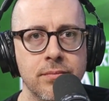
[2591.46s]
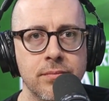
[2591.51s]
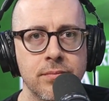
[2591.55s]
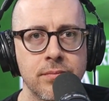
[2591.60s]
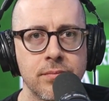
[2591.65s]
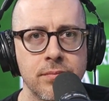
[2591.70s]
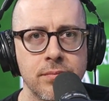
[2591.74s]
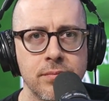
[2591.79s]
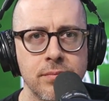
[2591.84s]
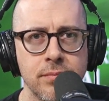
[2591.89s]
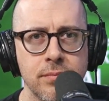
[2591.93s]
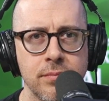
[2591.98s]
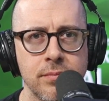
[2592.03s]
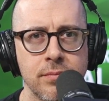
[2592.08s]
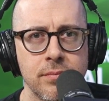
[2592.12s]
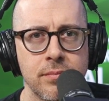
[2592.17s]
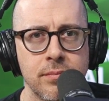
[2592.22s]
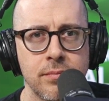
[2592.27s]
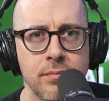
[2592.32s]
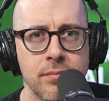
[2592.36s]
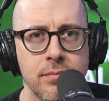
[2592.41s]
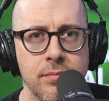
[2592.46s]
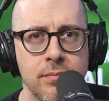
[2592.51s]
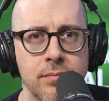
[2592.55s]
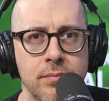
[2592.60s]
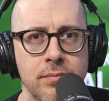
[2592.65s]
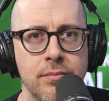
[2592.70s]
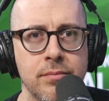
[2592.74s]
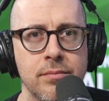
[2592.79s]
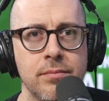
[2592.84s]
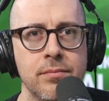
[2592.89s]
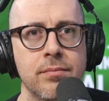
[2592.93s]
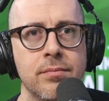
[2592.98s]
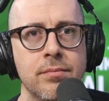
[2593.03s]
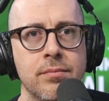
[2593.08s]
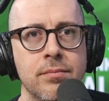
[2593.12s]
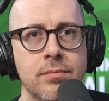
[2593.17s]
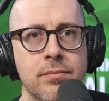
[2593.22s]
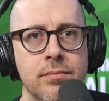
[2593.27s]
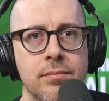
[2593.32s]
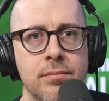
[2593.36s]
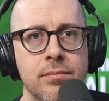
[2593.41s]

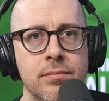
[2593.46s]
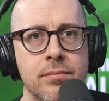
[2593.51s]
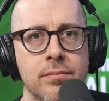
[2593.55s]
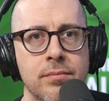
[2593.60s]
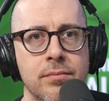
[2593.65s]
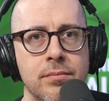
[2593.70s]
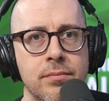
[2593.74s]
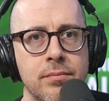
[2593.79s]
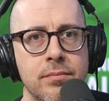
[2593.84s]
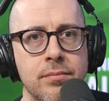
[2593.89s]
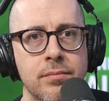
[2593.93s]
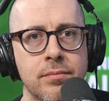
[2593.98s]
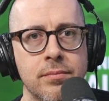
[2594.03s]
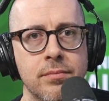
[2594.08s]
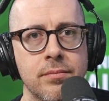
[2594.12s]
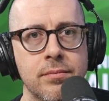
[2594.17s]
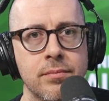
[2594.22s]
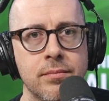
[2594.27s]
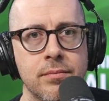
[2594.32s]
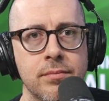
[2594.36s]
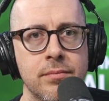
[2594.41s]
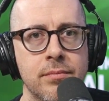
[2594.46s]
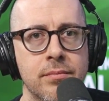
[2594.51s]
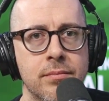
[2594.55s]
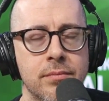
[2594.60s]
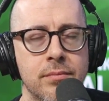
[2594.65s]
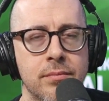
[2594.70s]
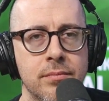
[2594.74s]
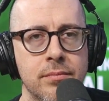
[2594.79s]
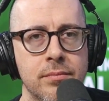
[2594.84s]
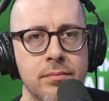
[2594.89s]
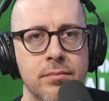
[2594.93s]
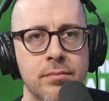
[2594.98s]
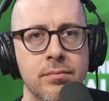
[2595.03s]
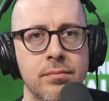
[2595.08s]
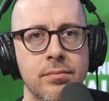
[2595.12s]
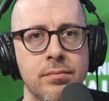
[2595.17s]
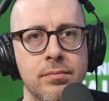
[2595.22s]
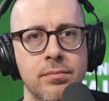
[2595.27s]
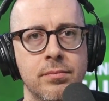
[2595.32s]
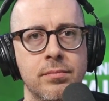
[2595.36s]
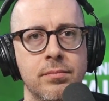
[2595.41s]

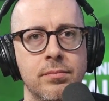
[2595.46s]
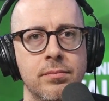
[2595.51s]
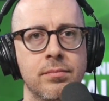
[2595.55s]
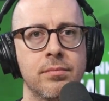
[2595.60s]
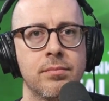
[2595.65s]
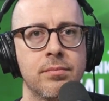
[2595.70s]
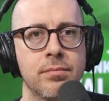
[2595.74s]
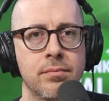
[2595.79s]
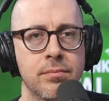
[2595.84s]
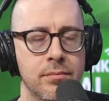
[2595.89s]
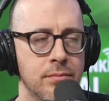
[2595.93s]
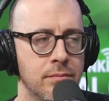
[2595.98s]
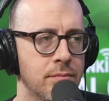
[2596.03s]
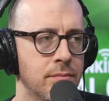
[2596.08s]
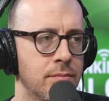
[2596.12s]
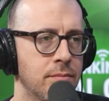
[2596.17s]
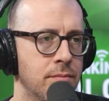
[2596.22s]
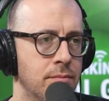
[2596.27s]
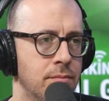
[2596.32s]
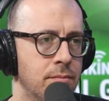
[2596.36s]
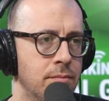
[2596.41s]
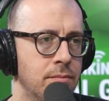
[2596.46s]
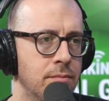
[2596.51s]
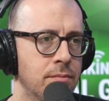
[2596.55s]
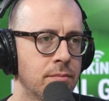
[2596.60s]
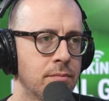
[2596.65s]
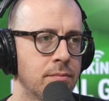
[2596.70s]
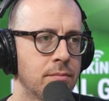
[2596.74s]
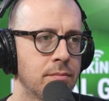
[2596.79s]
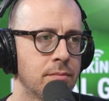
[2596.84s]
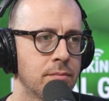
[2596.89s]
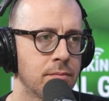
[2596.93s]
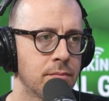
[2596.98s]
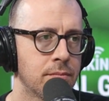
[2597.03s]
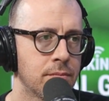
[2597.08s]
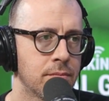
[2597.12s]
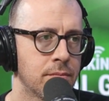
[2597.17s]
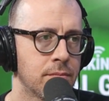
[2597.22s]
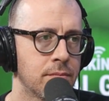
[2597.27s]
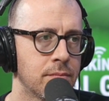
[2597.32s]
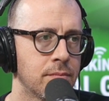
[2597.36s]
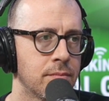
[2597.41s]

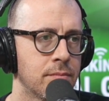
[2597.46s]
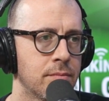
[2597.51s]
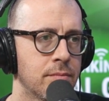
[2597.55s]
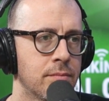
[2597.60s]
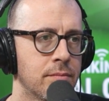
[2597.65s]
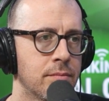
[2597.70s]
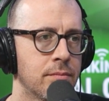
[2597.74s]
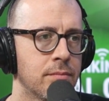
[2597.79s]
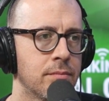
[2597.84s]
This person isn't speaking.